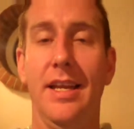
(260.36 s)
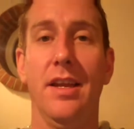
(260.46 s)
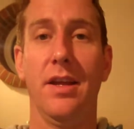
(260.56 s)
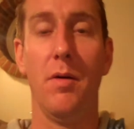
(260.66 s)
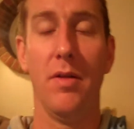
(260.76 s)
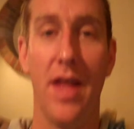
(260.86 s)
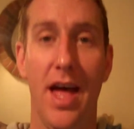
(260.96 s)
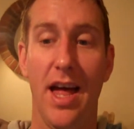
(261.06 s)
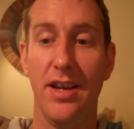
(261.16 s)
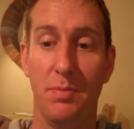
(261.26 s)
going to go on
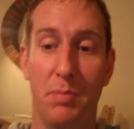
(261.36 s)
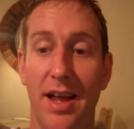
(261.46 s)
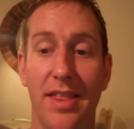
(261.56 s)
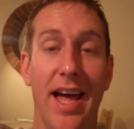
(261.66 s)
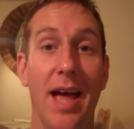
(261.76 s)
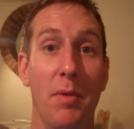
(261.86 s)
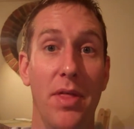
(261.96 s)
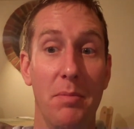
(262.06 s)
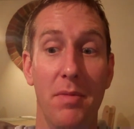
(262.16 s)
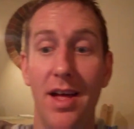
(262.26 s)
there and just play the game with
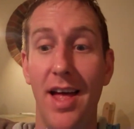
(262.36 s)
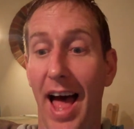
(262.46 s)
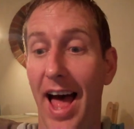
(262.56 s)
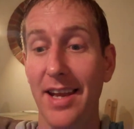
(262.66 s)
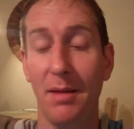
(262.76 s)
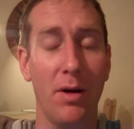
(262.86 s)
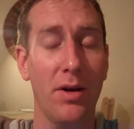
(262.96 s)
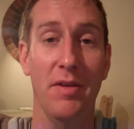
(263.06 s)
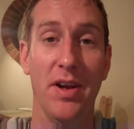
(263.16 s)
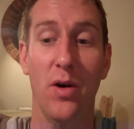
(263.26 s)
him. And I'm not
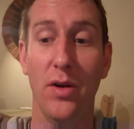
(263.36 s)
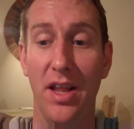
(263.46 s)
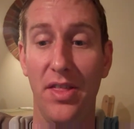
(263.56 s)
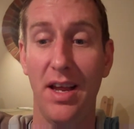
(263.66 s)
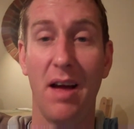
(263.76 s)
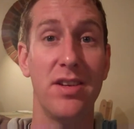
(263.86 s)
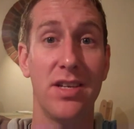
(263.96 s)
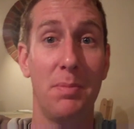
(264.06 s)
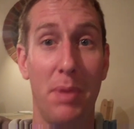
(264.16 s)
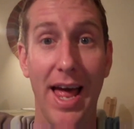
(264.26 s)
going to record anything, I'm just
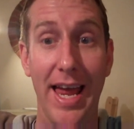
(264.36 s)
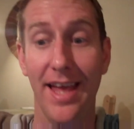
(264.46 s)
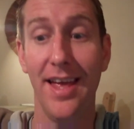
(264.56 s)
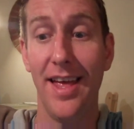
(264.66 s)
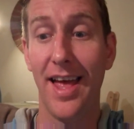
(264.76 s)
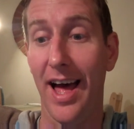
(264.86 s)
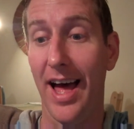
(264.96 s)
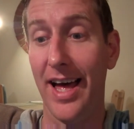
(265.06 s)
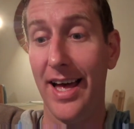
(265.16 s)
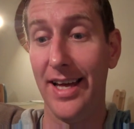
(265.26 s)
going to play.
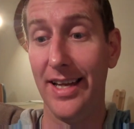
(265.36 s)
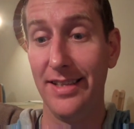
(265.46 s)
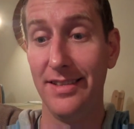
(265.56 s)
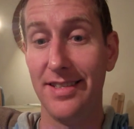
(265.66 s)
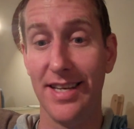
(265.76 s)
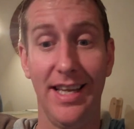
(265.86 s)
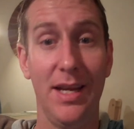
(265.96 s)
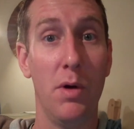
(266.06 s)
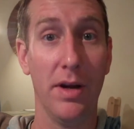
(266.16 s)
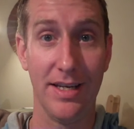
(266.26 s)
And sadly
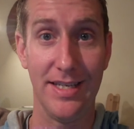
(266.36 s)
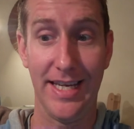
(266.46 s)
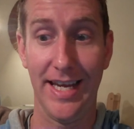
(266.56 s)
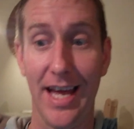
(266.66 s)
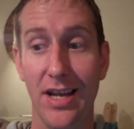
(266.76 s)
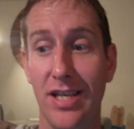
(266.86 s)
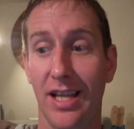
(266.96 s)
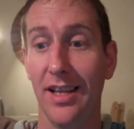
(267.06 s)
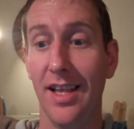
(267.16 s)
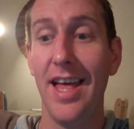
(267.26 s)
you won't get to see it
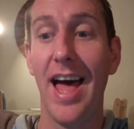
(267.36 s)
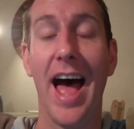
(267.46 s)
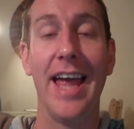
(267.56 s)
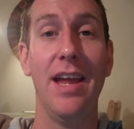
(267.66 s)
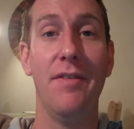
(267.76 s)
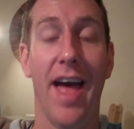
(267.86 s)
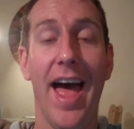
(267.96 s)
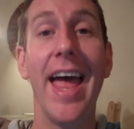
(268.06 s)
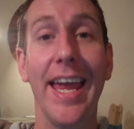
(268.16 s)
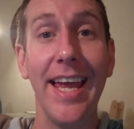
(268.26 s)
until I either
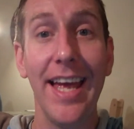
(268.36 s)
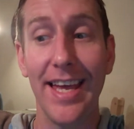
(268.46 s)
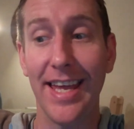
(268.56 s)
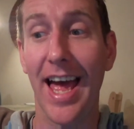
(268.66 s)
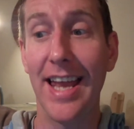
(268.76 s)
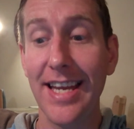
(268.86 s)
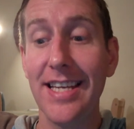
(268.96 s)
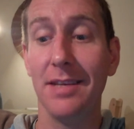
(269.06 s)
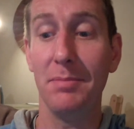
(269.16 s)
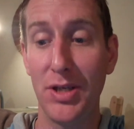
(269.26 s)
A, get a
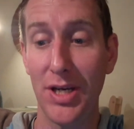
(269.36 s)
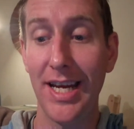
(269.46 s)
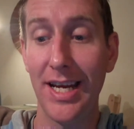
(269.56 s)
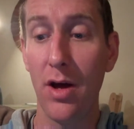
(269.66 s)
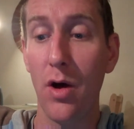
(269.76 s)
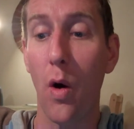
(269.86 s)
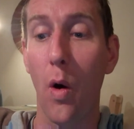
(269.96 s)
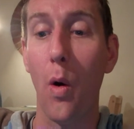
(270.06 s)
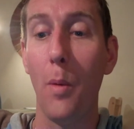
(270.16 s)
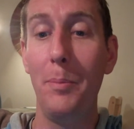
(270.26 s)
decent machine,
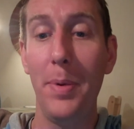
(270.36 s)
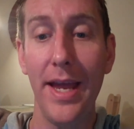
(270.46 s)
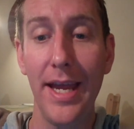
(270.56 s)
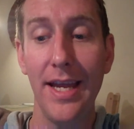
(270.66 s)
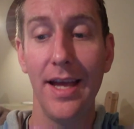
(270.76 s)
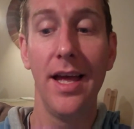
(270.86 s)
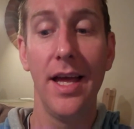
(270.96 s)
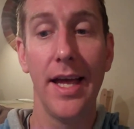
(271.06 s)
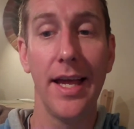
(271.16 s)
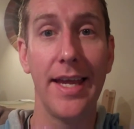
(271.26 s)
or B,
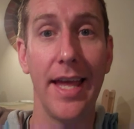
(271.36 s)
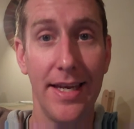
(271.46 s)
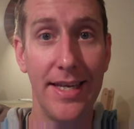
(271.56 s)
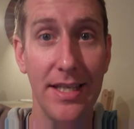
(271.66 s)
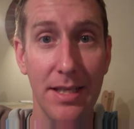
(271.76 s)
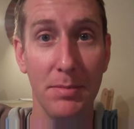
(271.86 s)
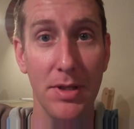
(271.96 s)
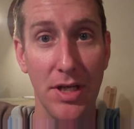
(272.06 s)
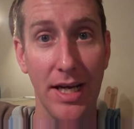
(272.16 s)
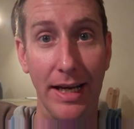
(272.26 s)
get a decent
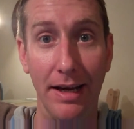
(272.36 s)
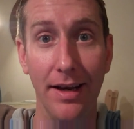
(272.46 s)
machine.